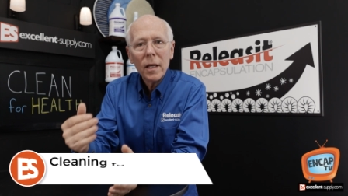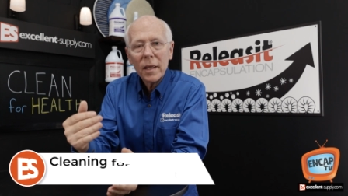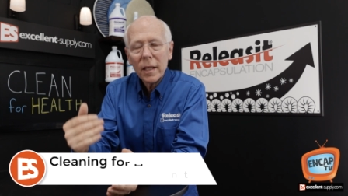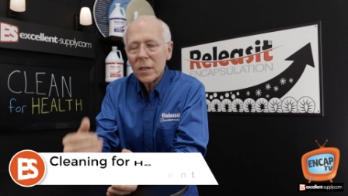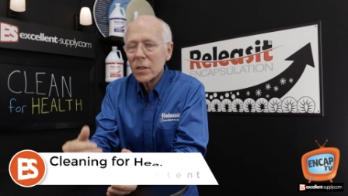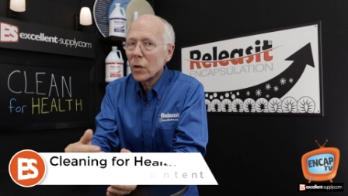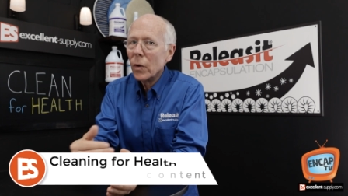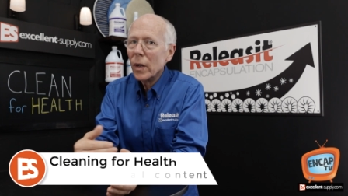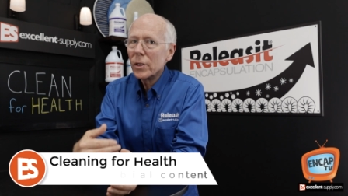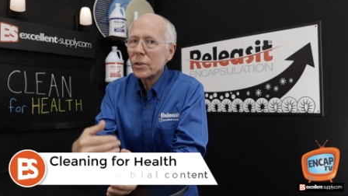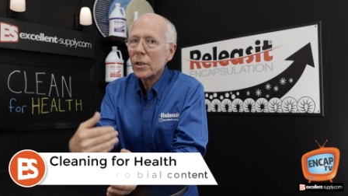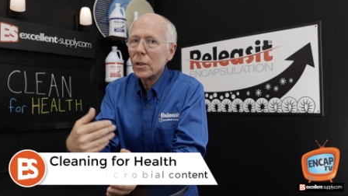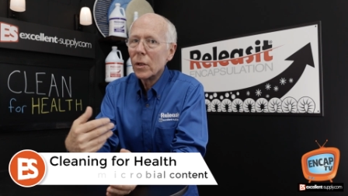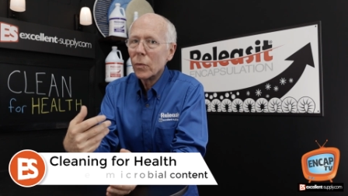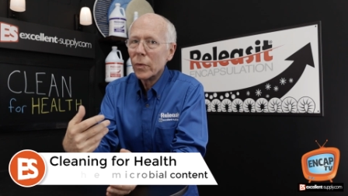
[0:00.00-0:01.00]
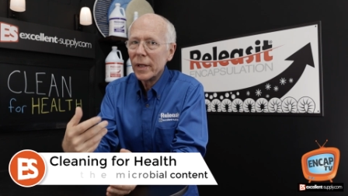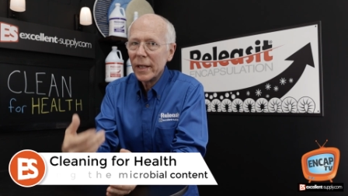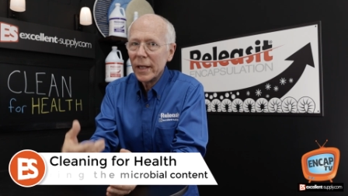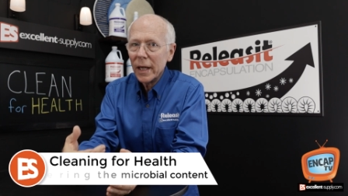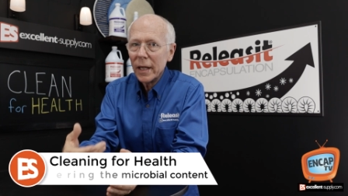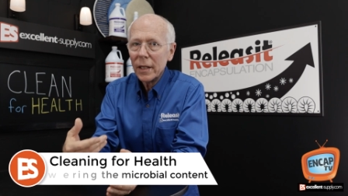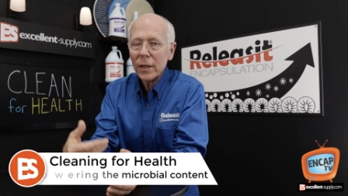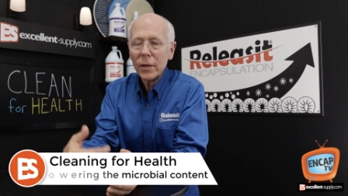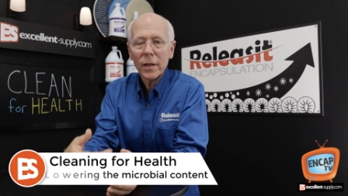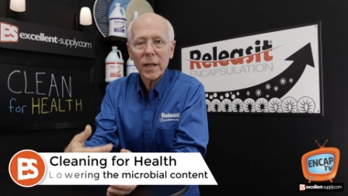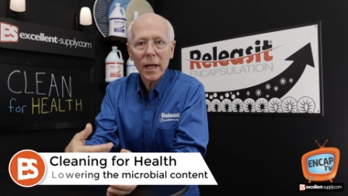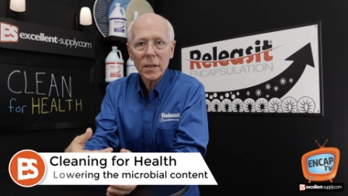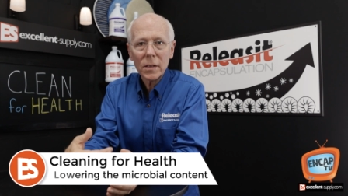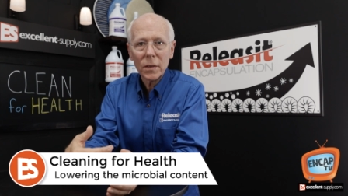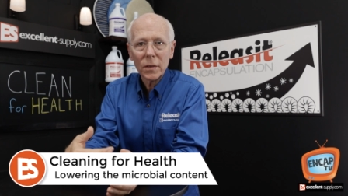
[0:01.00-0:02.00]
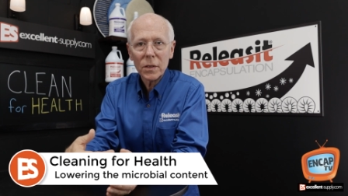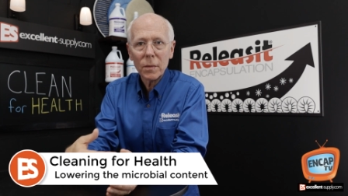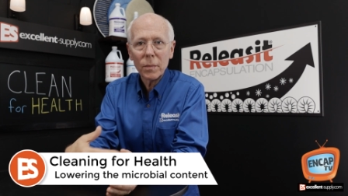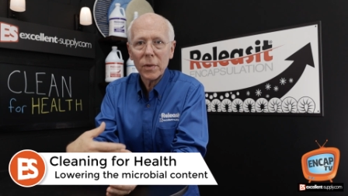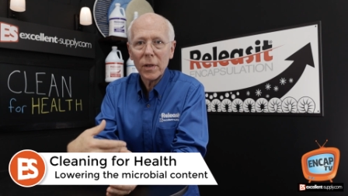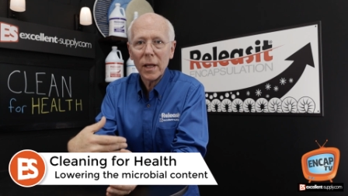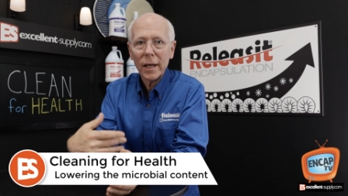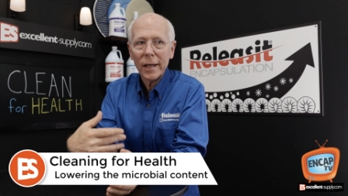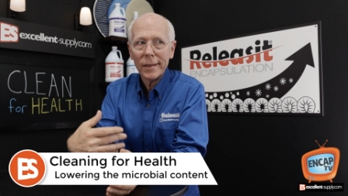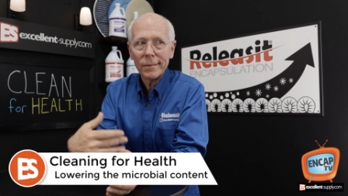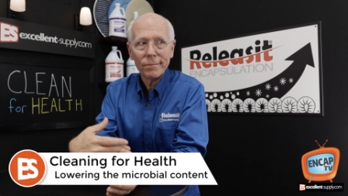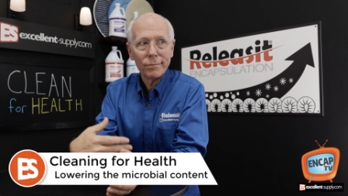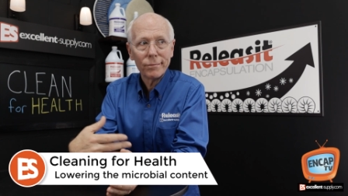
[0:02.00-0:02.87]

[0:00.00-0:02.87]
That's a question that we get here at Excellent Supply